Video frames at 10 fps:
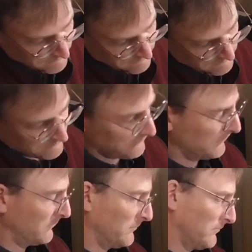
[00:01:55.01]
and the
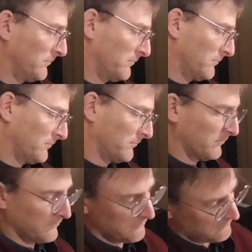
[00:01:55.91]
instructions.
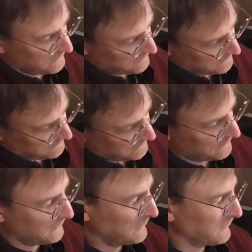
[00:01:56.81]
I
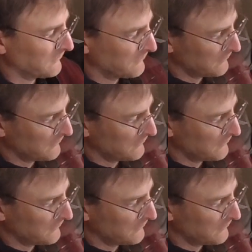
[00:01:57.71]
recommend